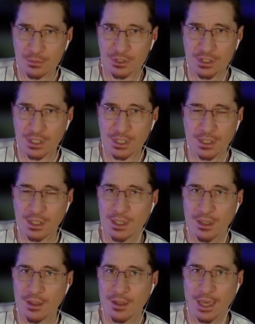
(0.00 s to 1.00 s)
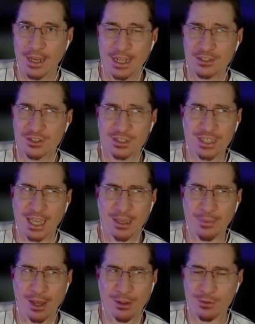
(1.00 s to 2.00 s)
shit, and that just
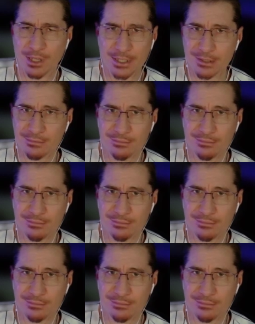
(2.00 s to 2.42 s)
came out like